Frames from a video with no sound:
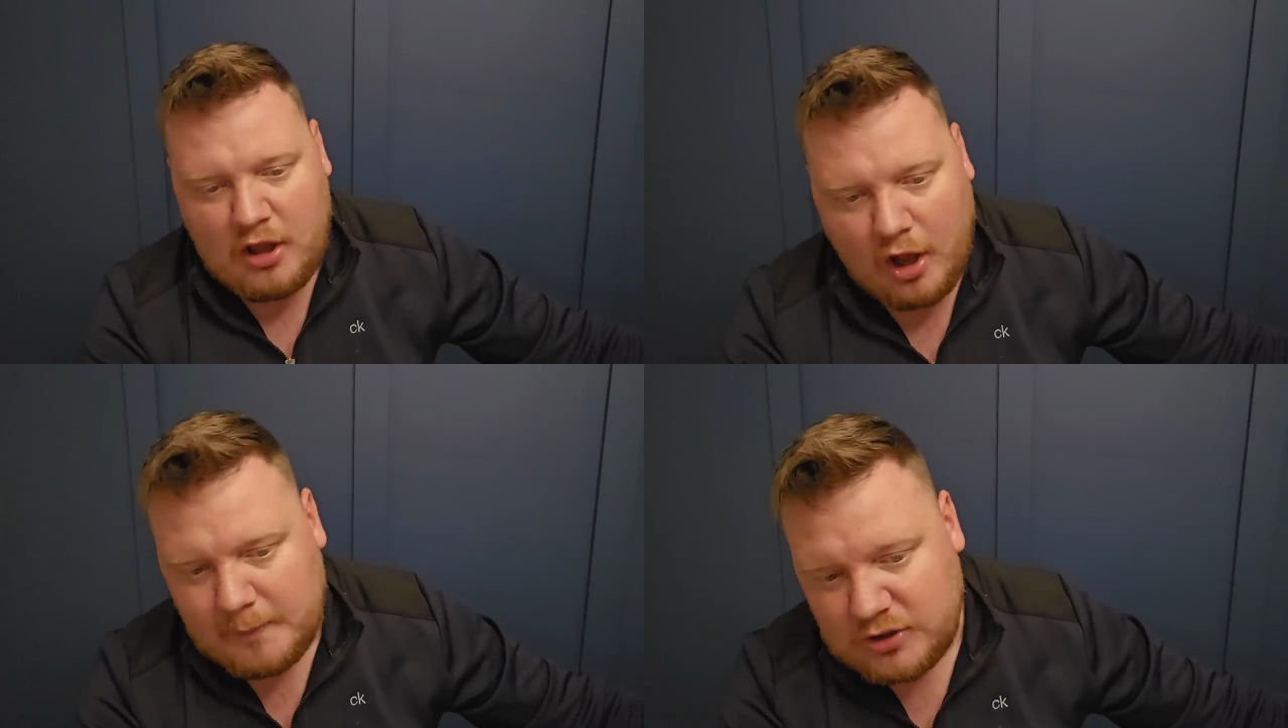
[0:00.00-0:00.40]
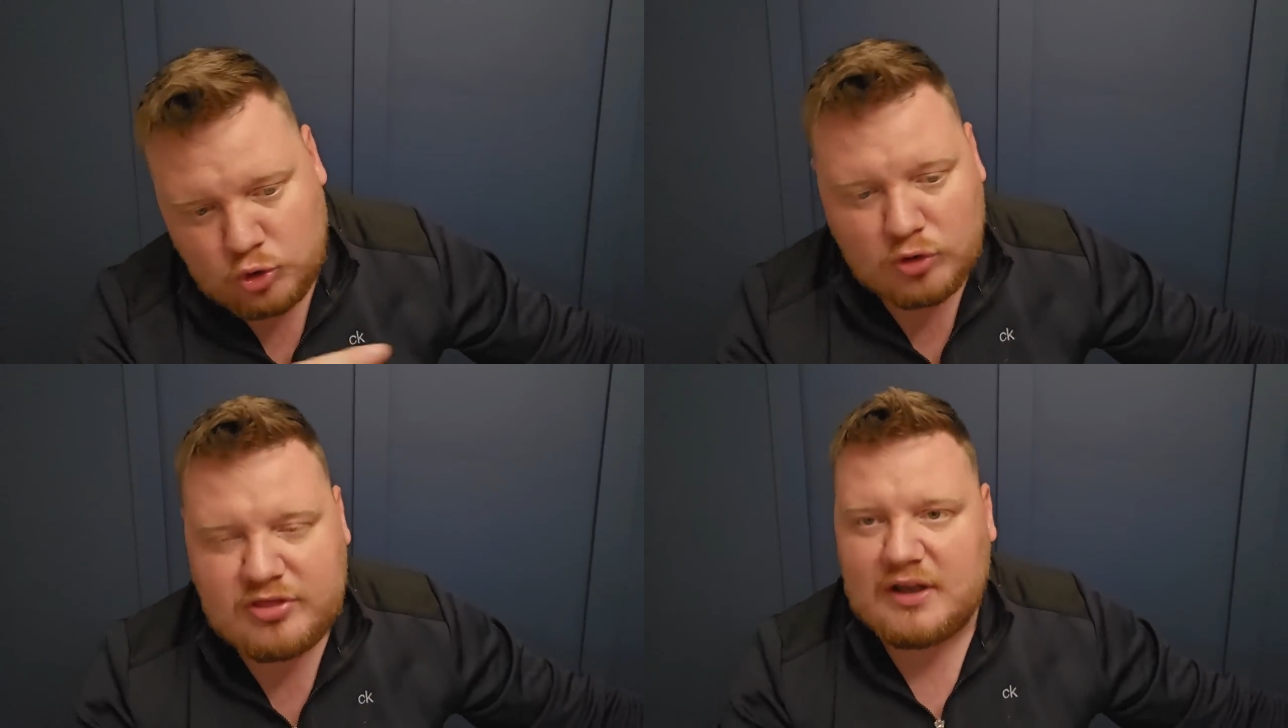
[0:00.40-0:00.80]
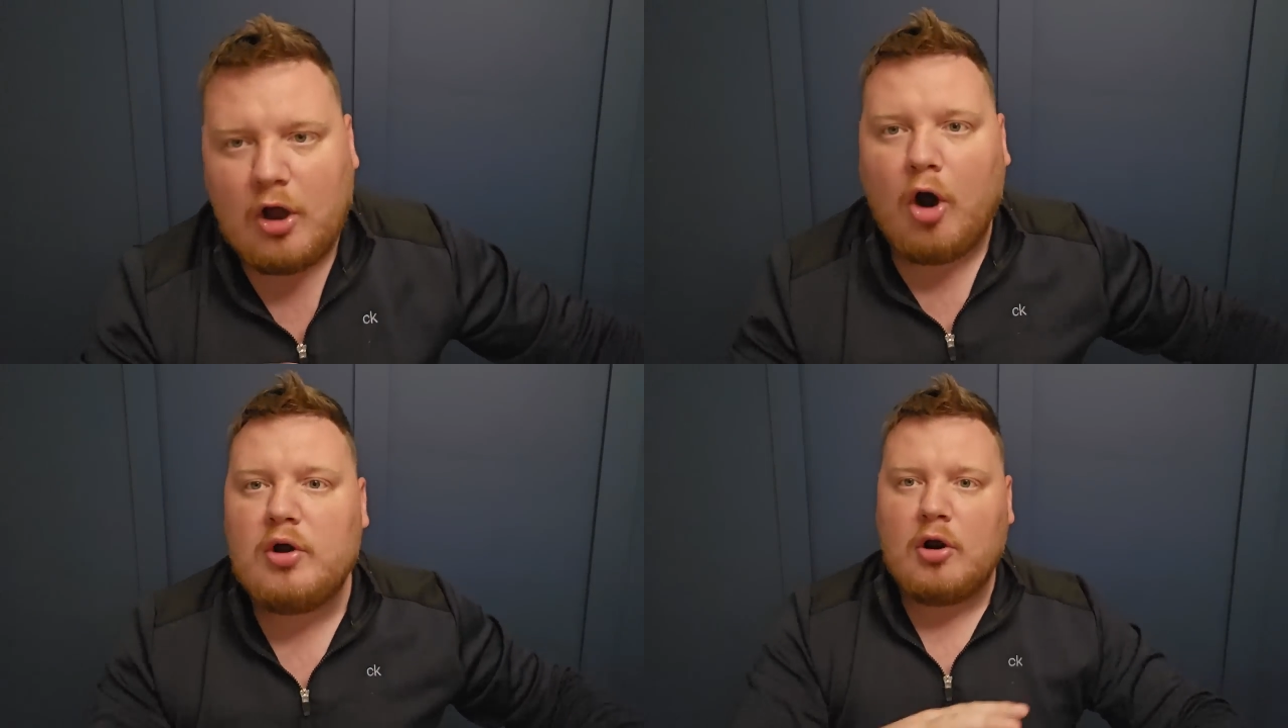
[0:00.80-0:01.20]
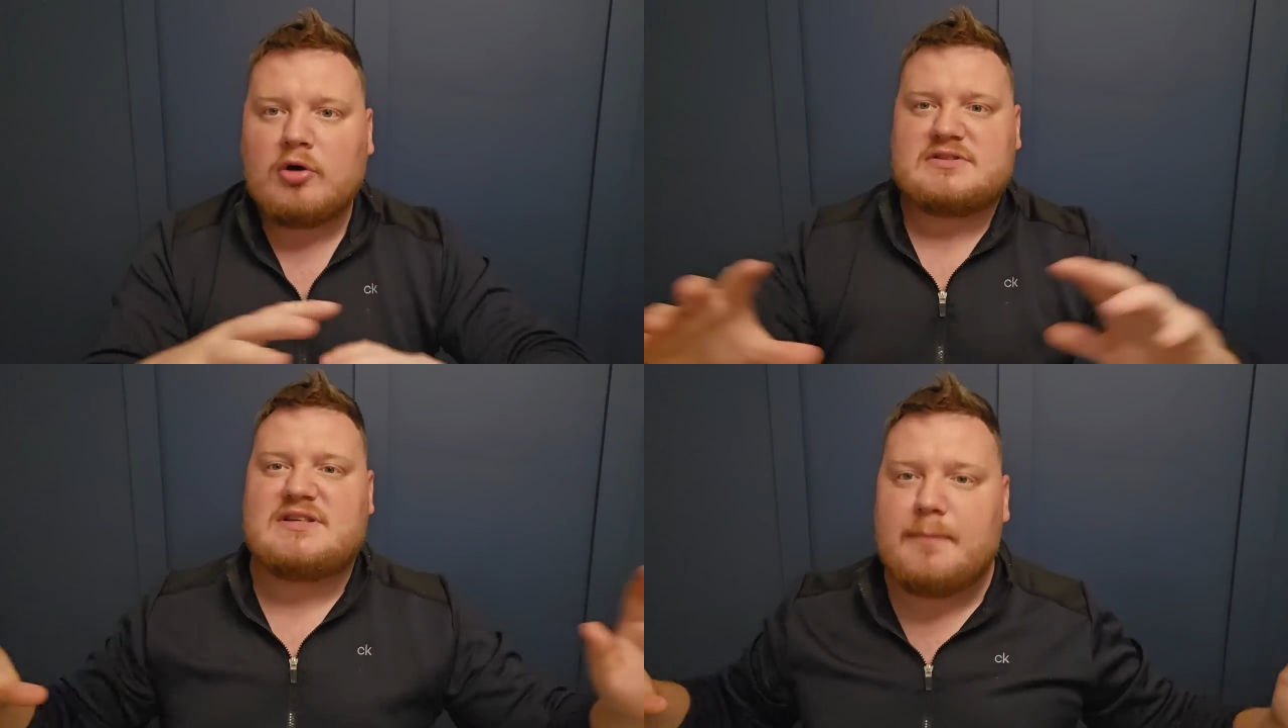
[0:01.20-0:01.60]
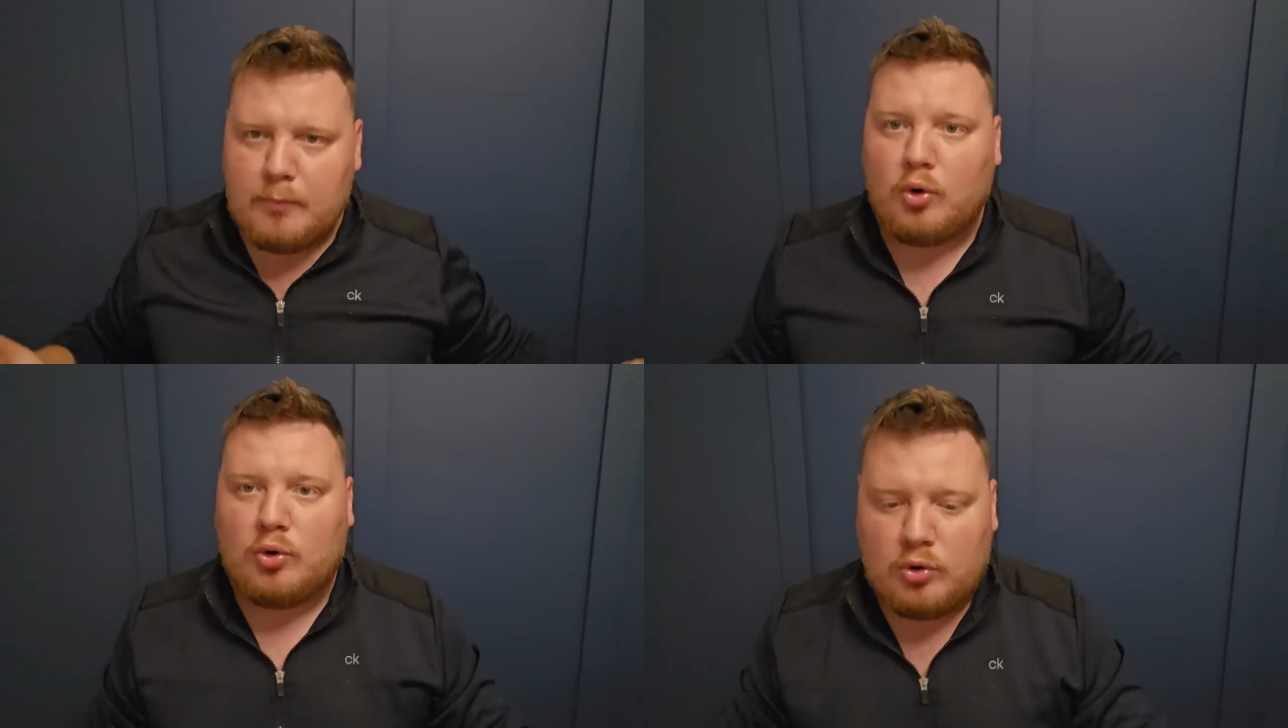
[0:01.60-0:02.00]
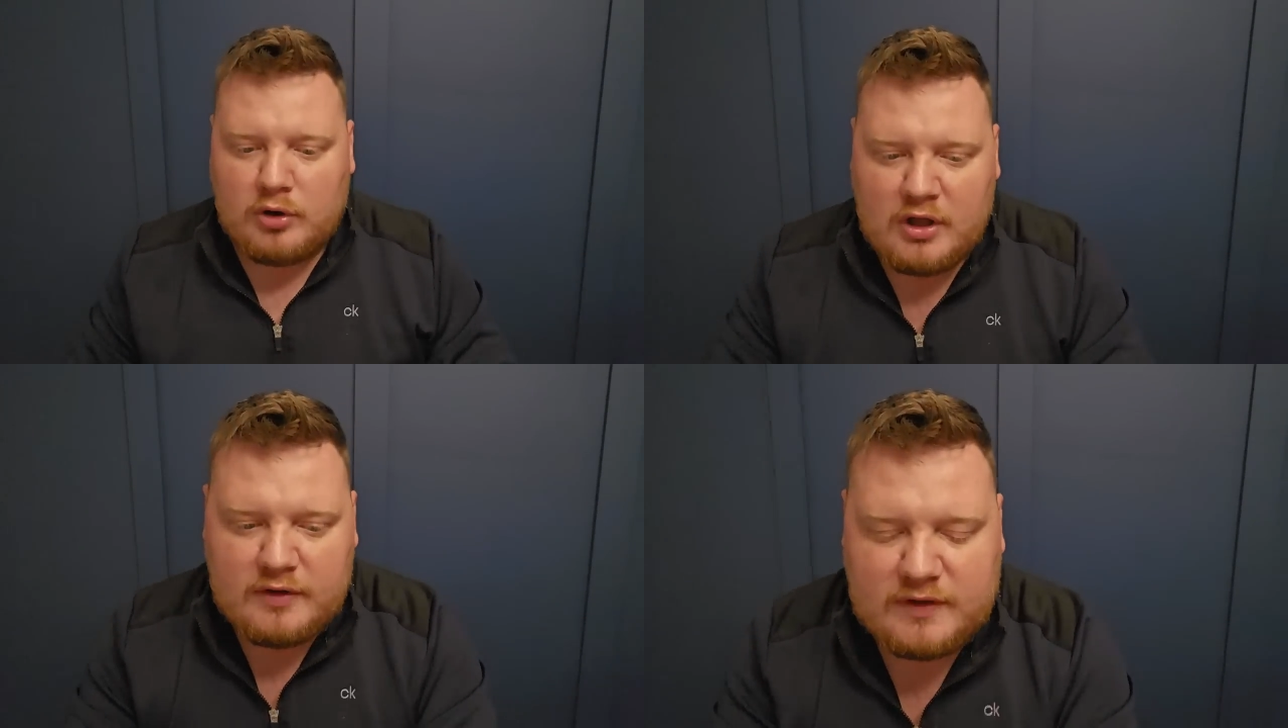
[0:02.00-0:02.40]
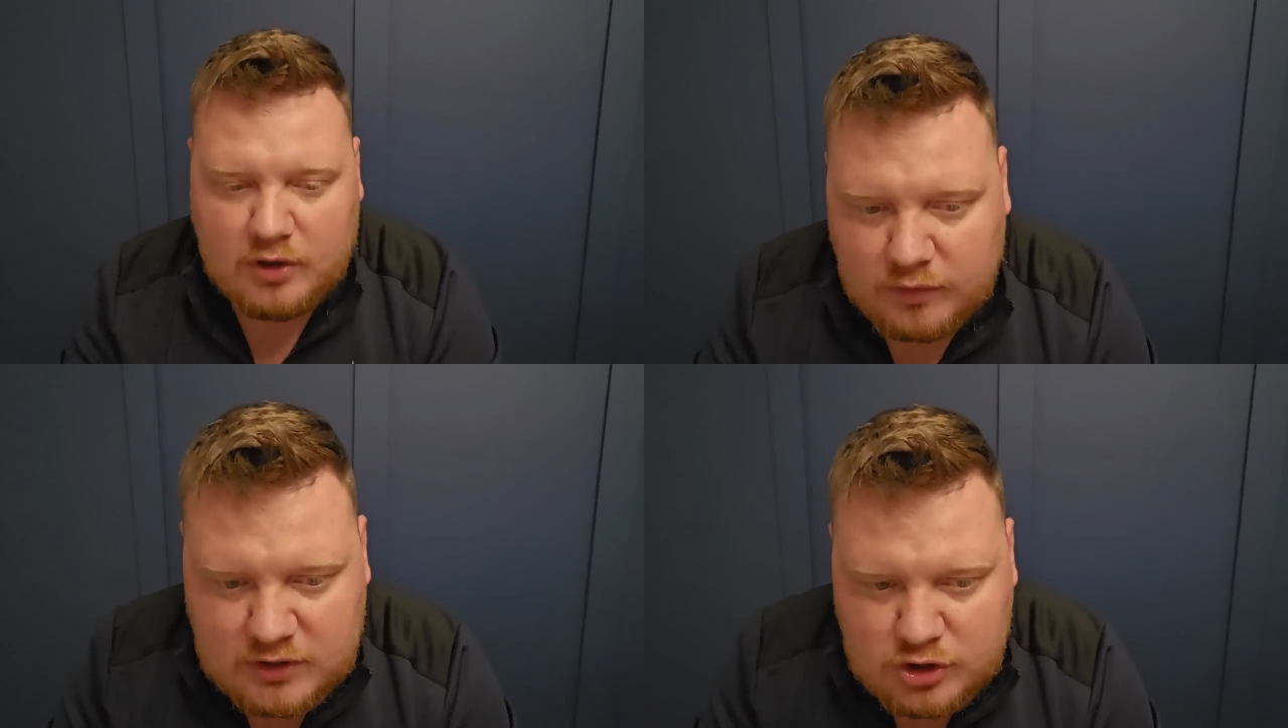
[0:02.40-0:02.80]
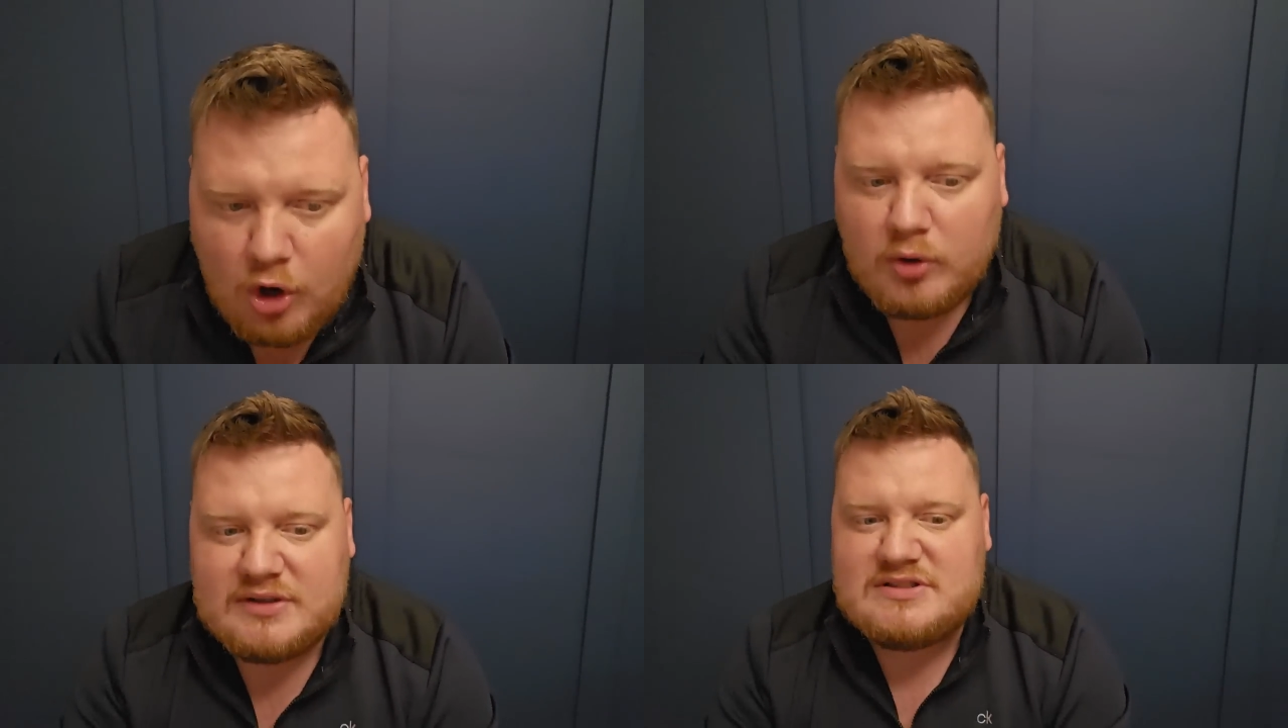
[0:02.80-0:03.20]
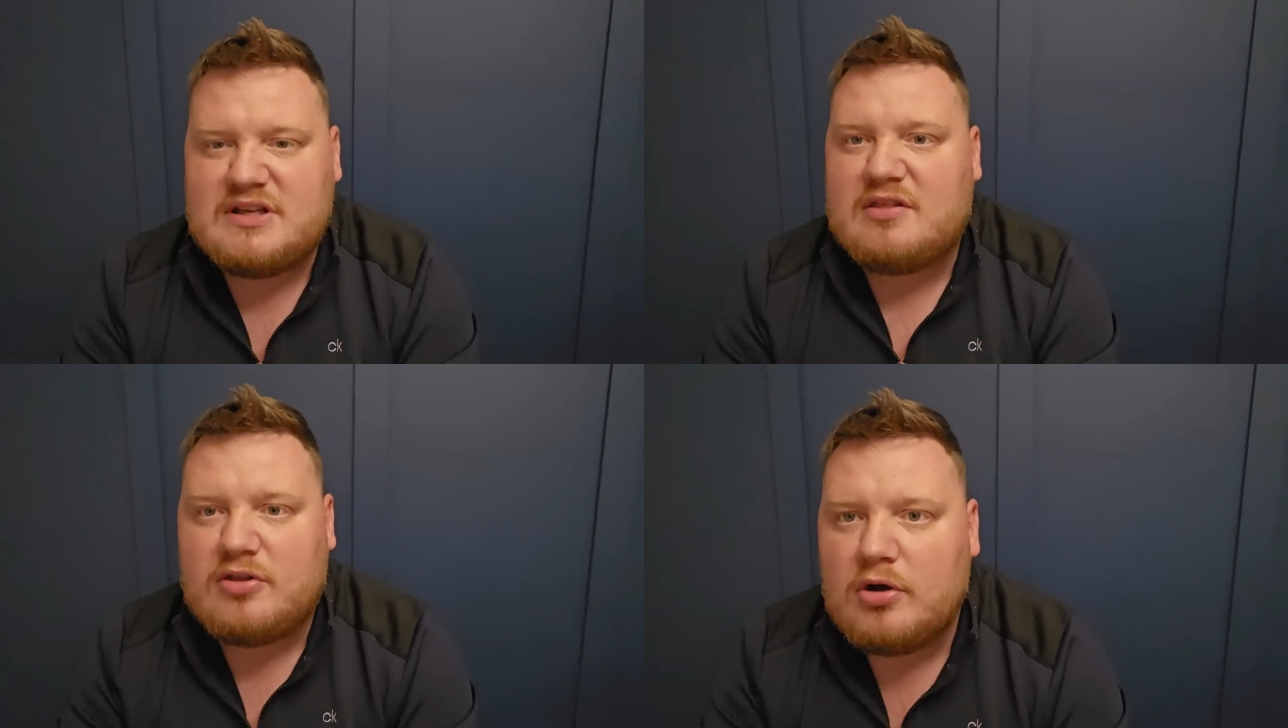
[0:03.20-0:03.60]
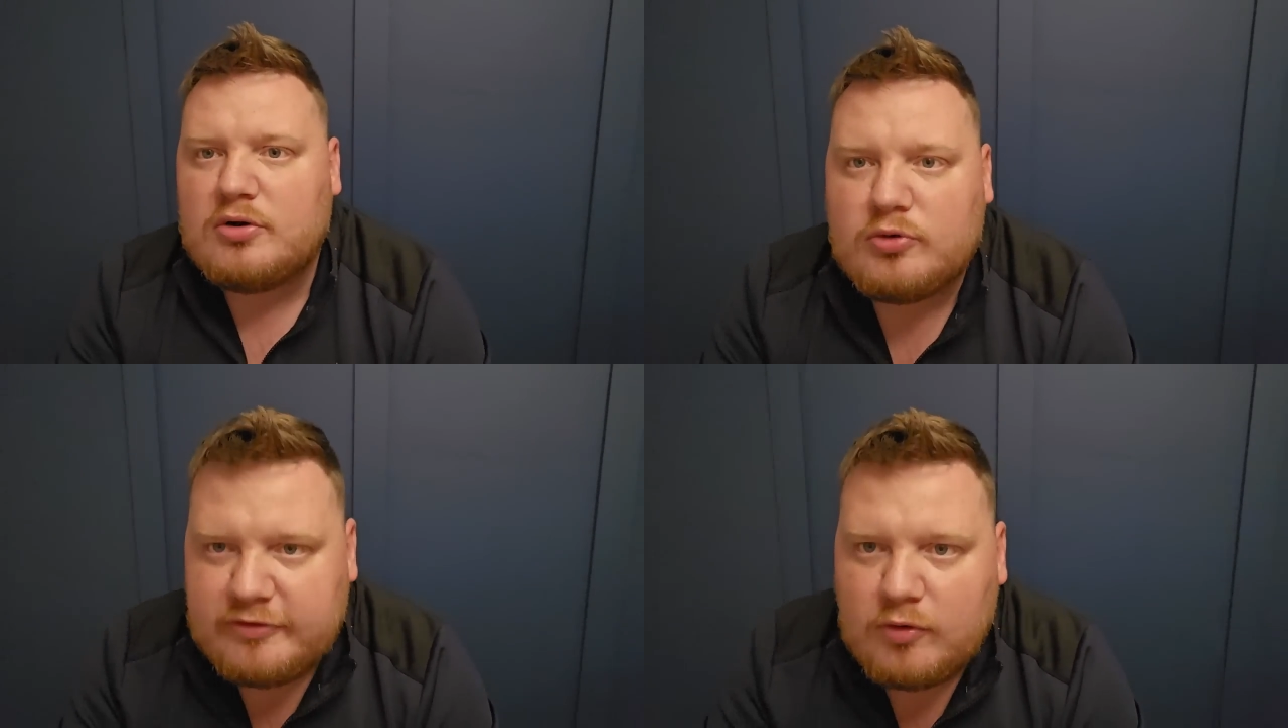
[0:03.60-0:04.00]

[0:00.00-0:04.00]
I mean, nothing highlights it more than on the 93rd or